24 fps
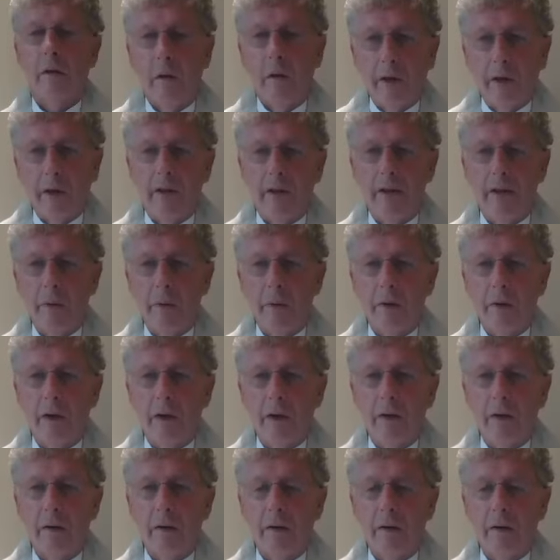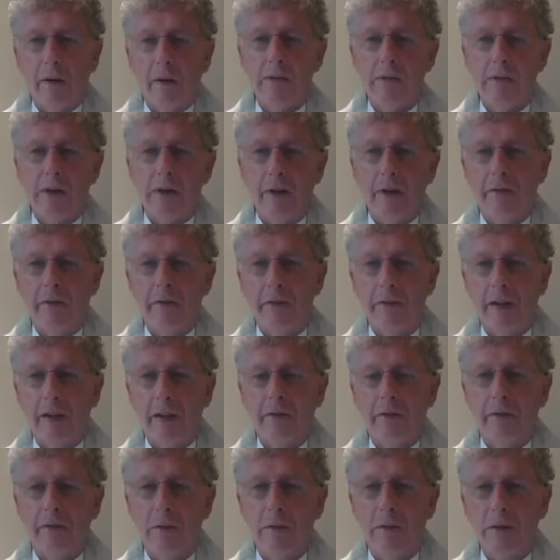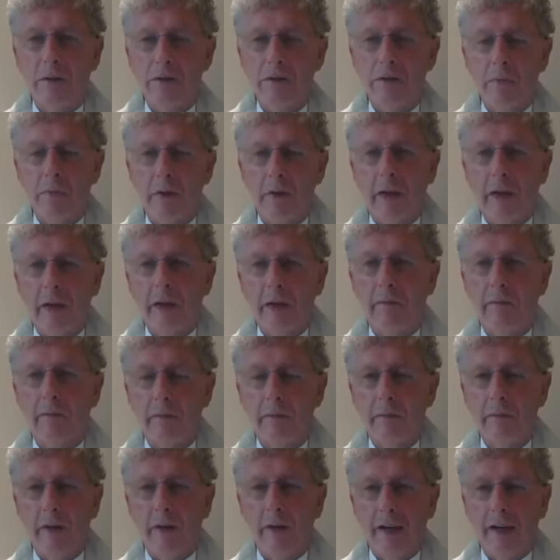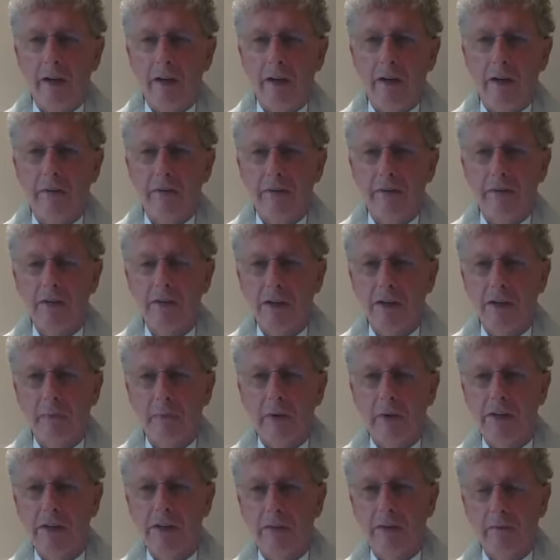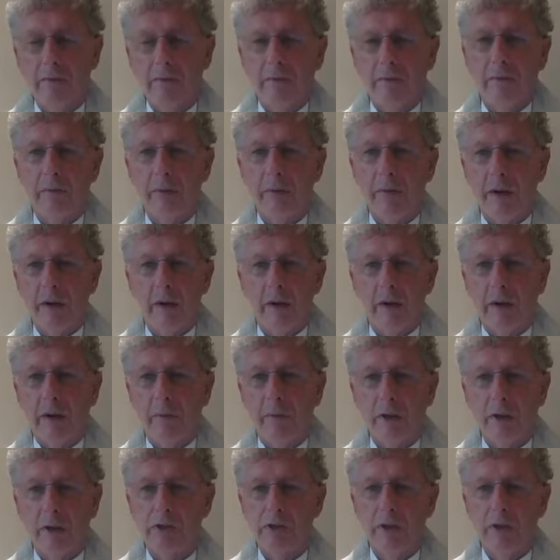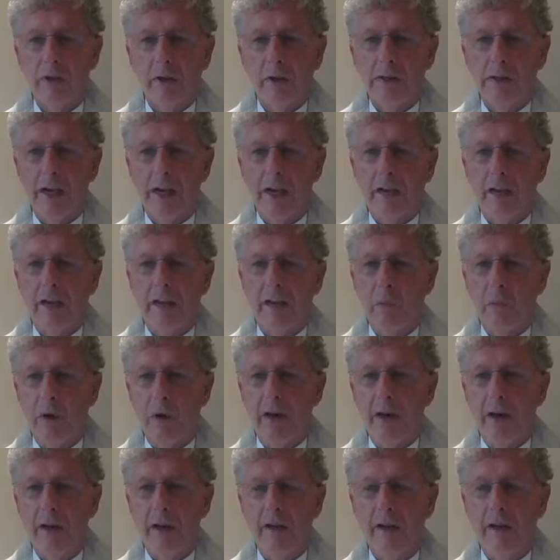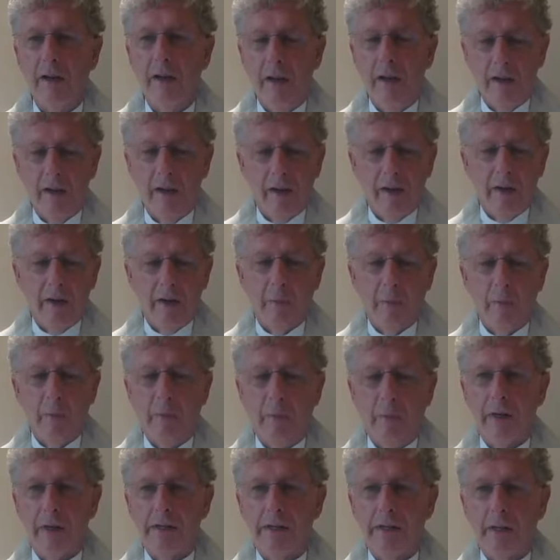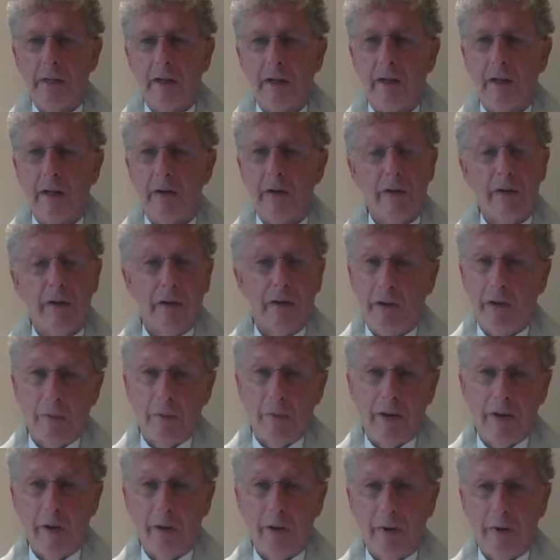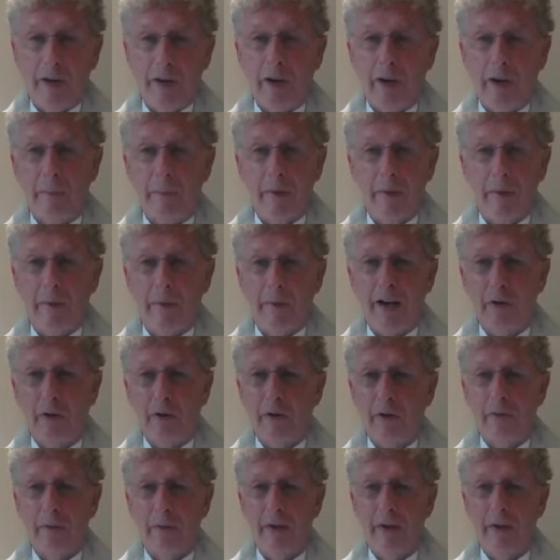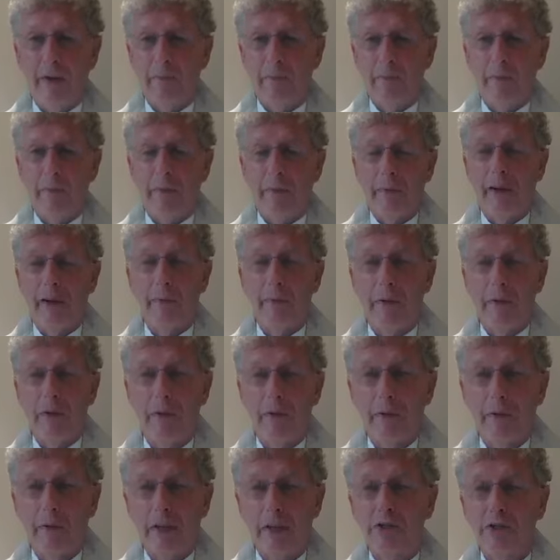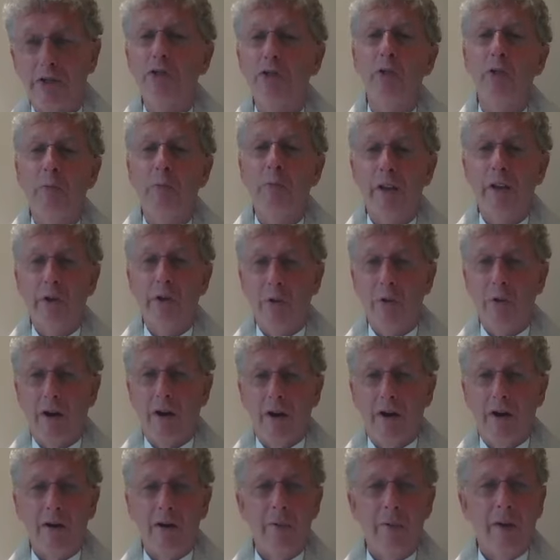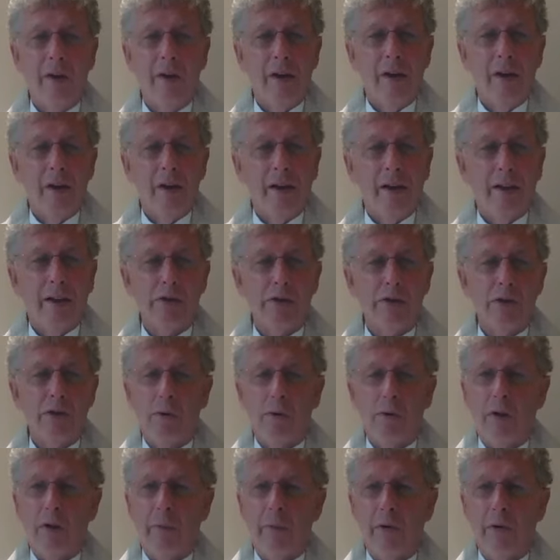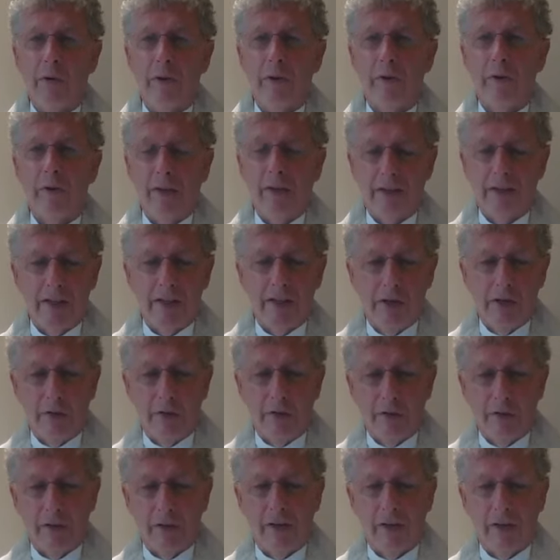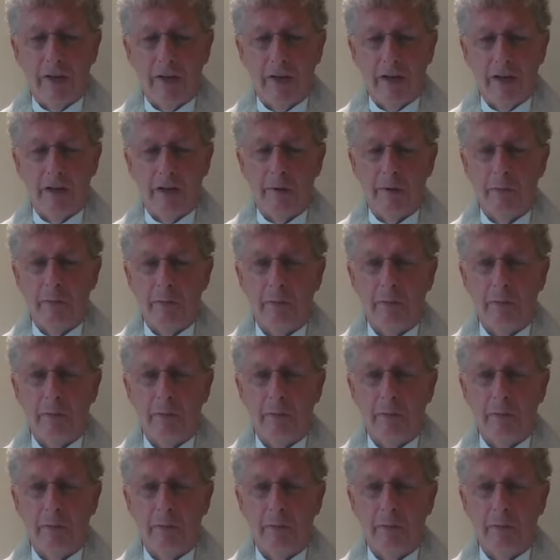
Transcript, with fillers: Okay, there we are. I'm sorry for that, folks. We got cut off for some reason. Uh, I'm not sure exactly why, but uh, you may or may not be back with me, but I'm going to assume that you are, and so I'm going to continue uh,